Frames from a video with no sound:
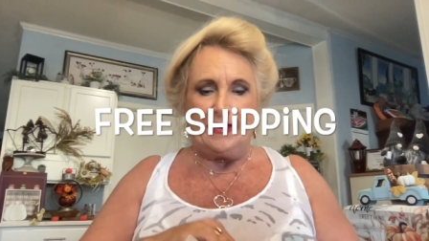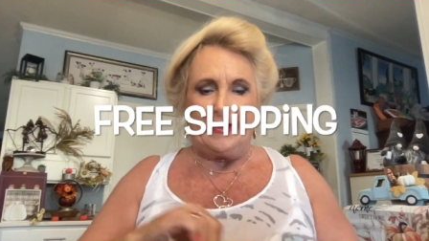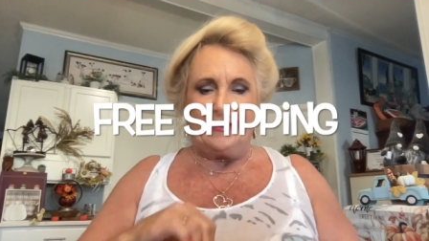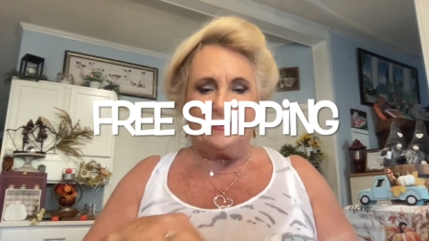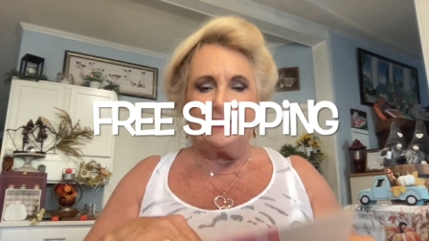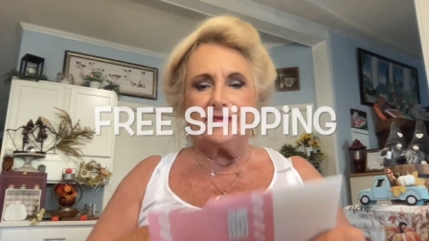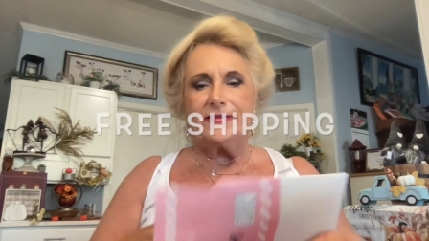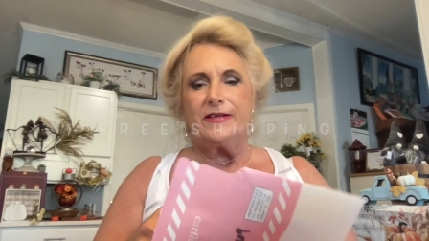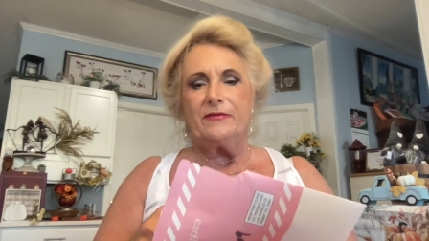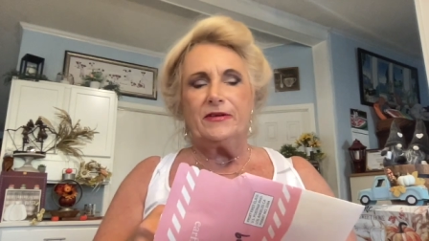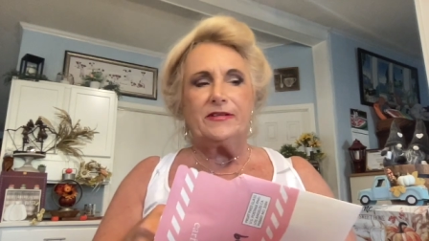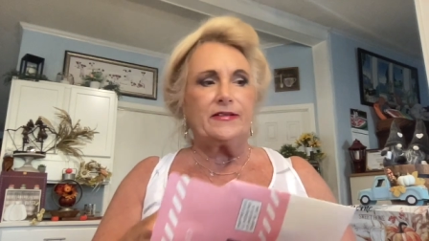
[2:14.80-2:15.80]
And let's
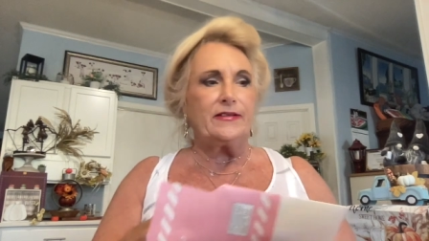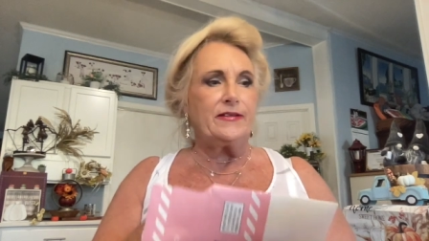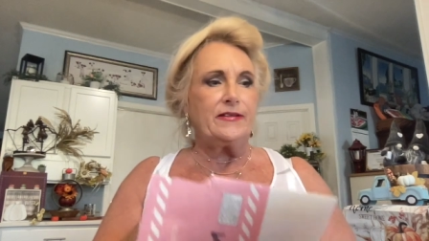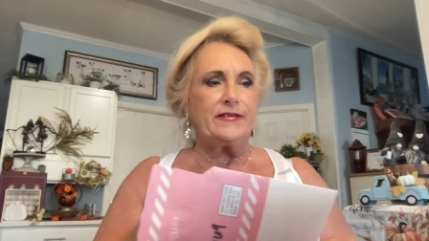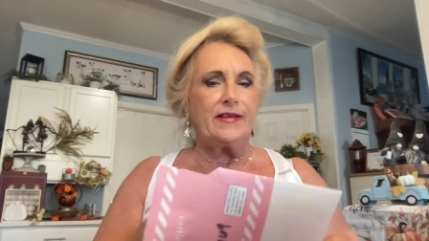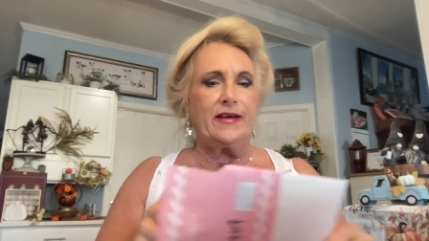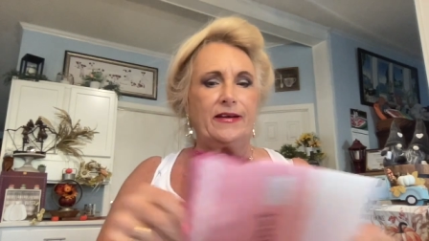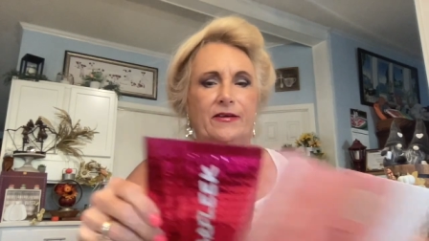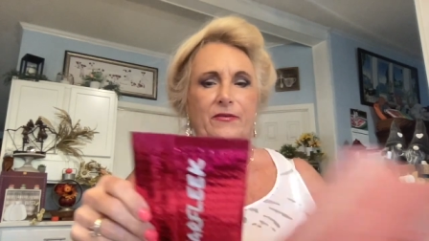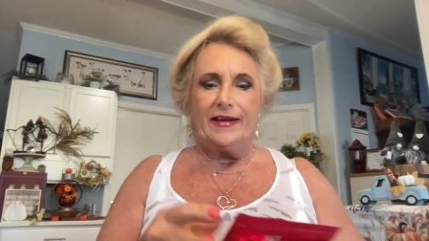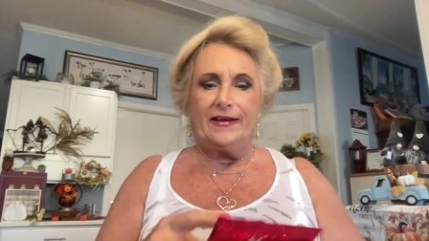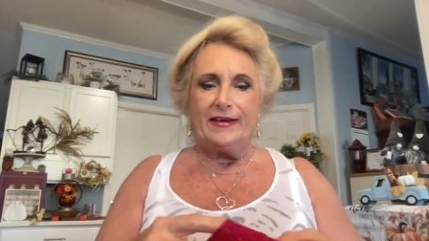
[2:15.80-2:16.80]
see what's in this
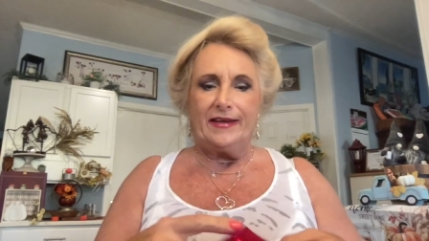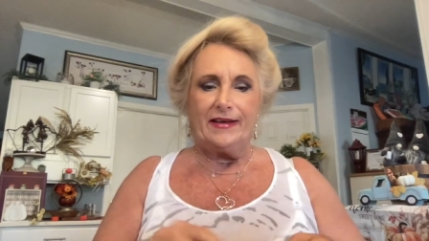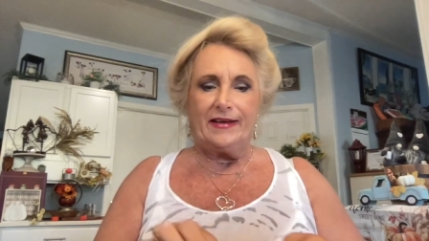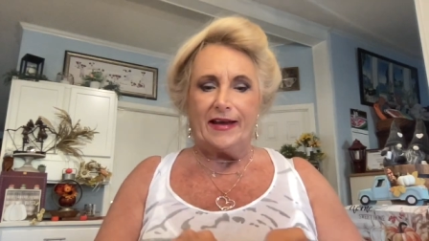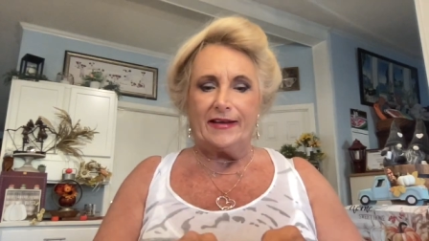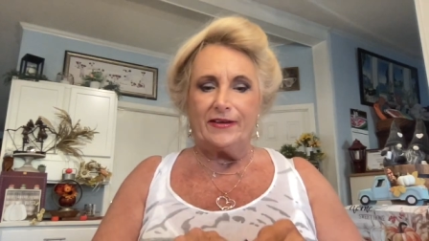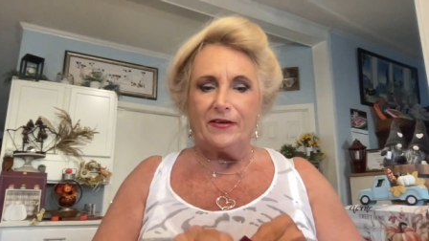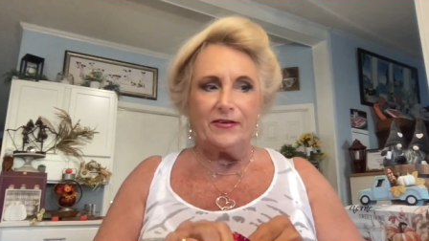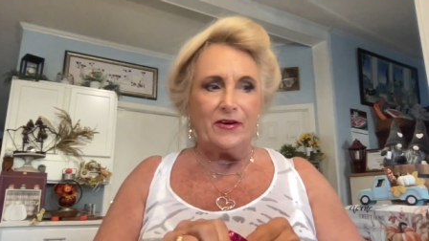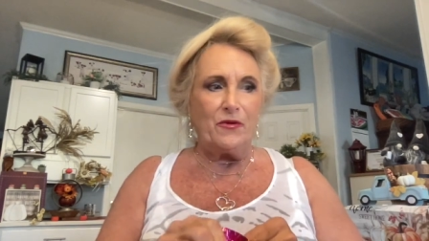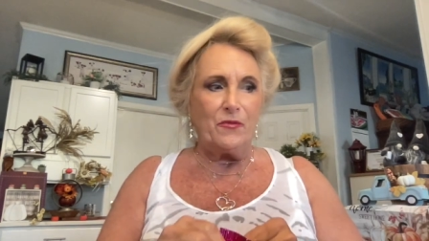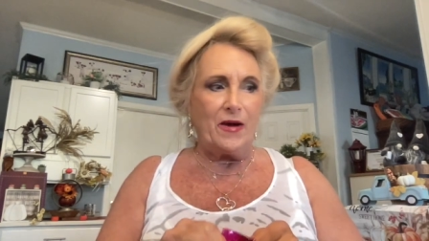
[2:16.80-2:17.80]
second. And again, I
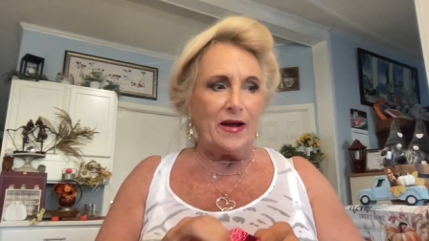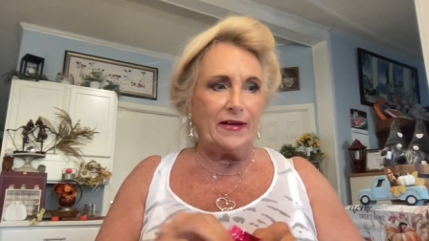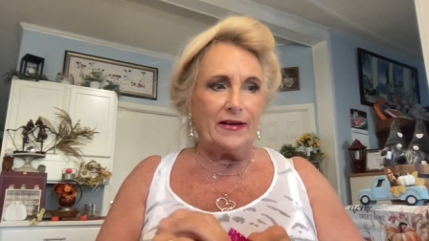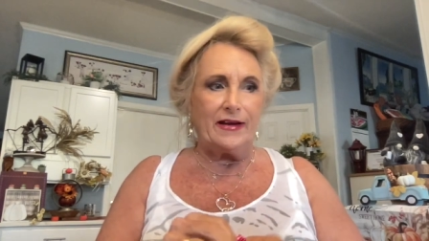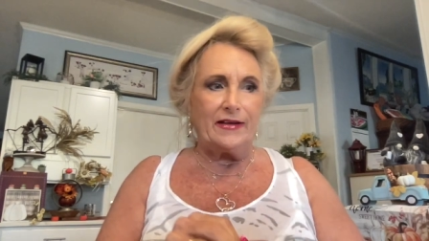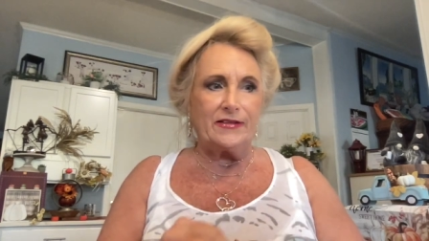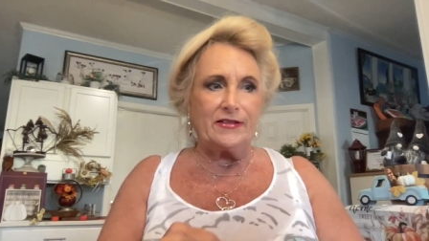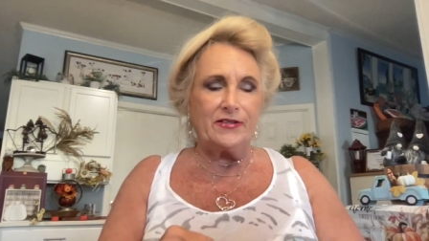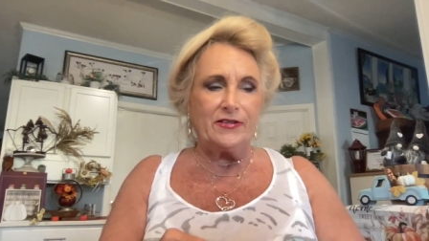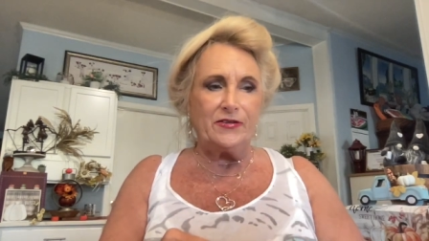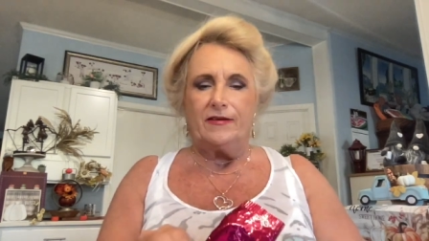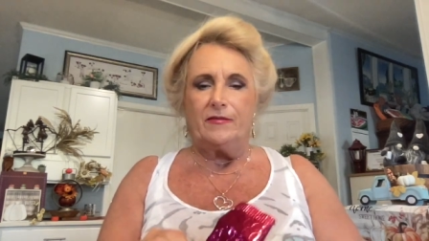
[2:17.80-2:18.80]
don't know why I got
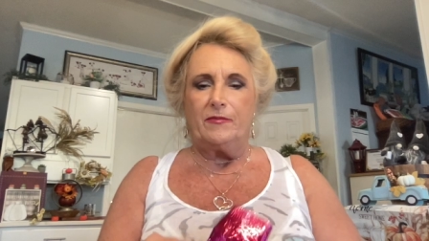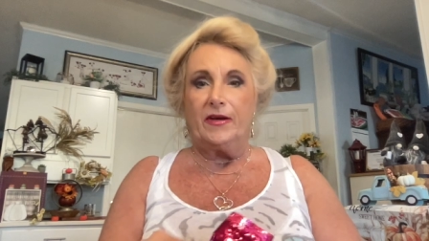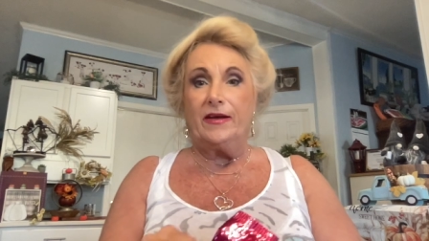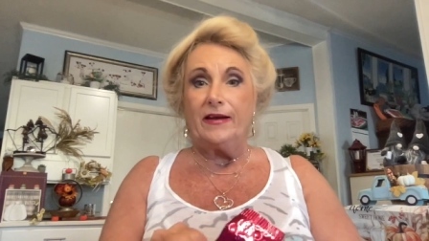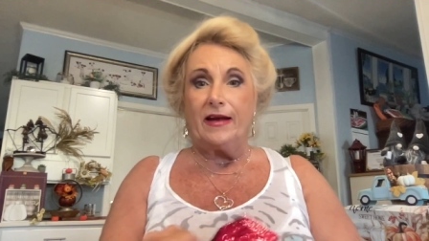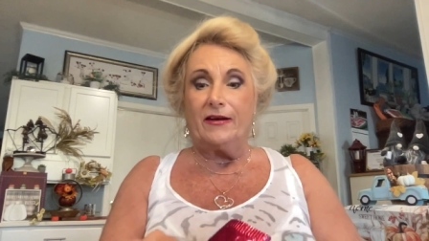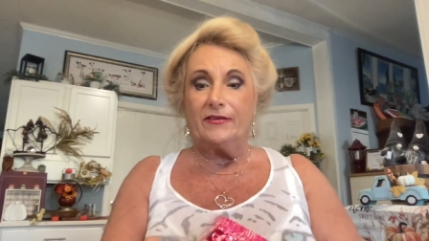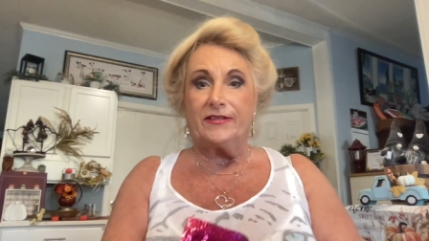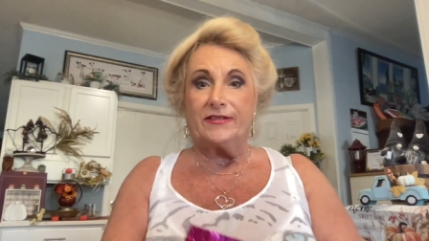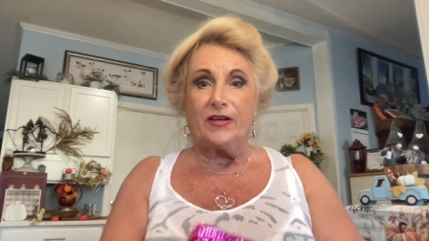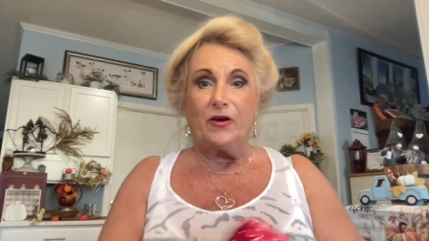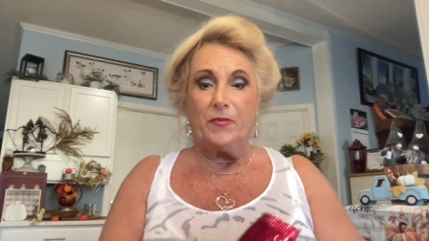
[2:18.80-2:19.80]
two, but I'll
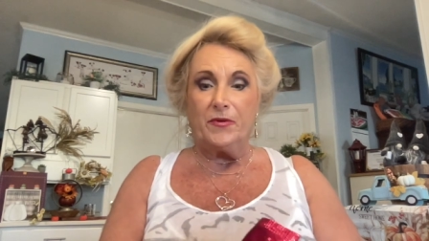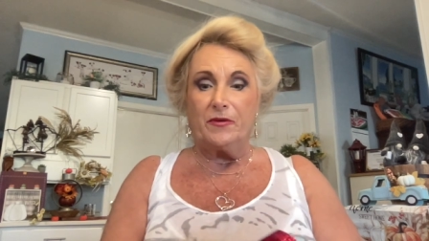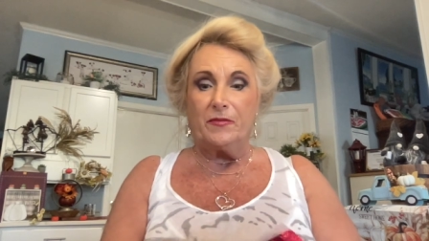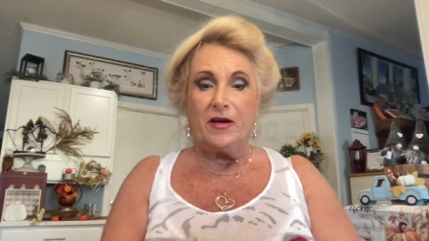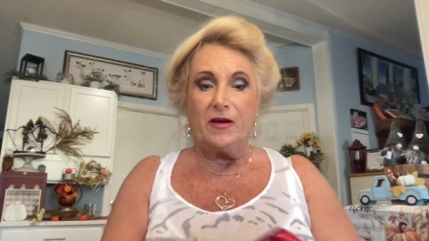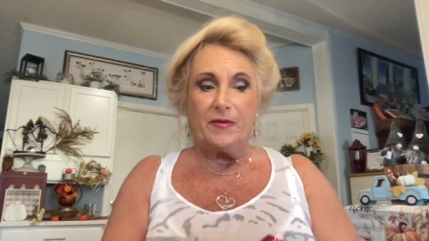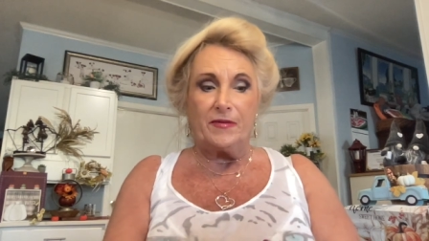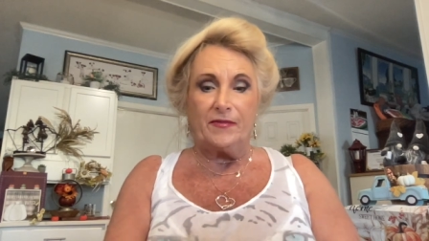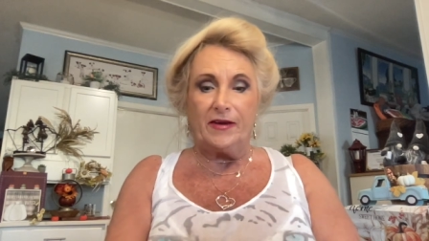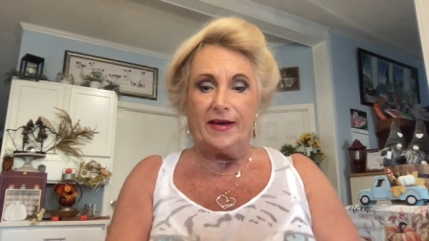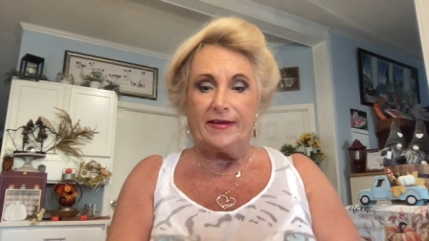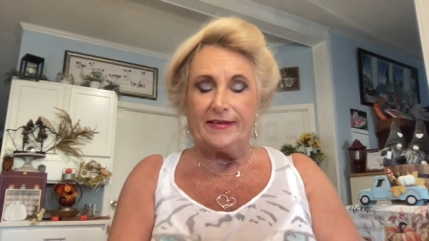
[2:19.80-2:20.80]
just open them up. I'm
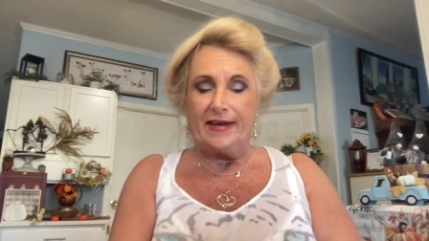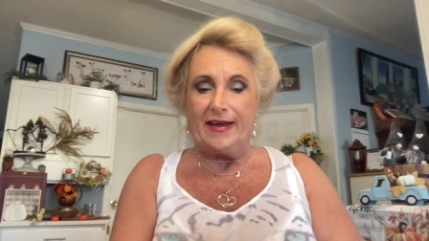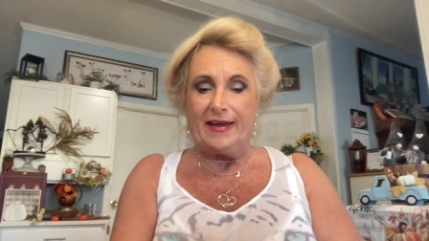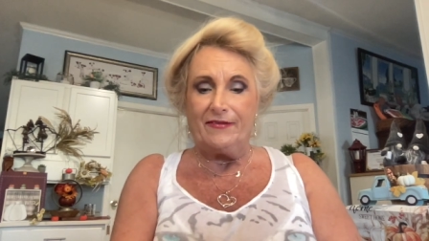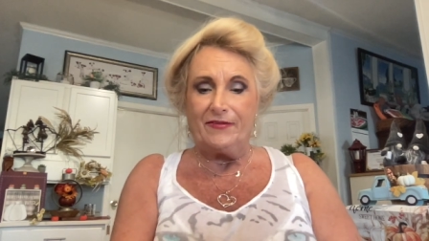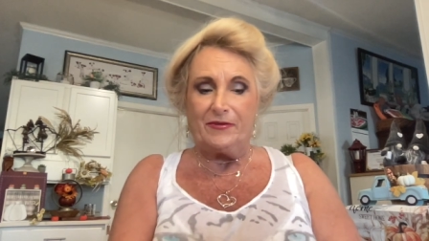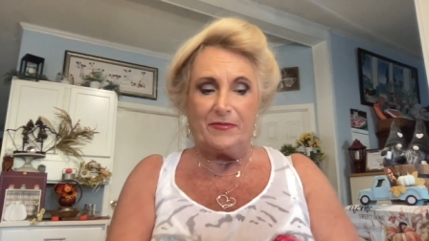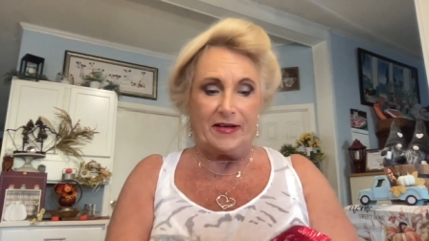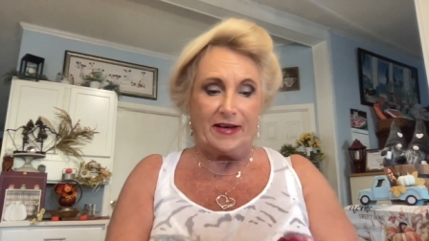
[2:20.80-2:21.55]
glad to have them.